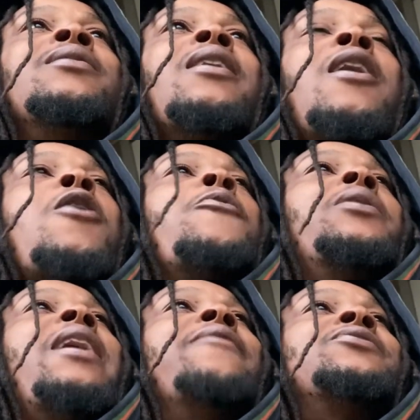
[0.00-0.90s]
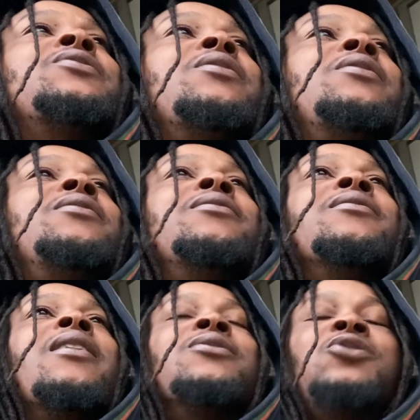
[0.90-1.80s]
already have seen
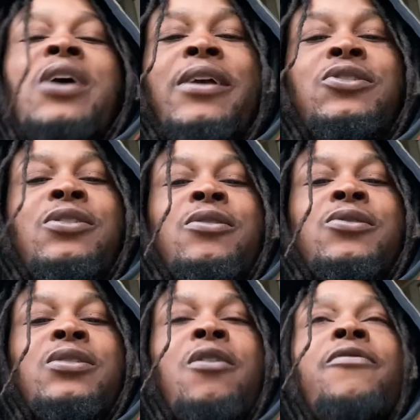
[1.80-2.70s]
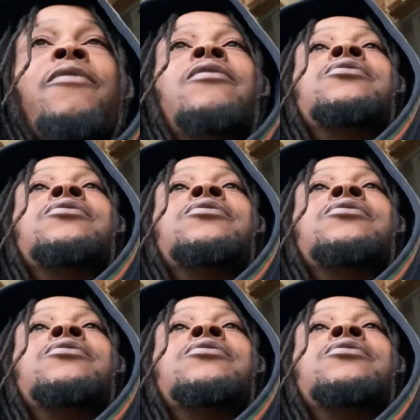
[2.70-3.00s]
a change in yourself, if you've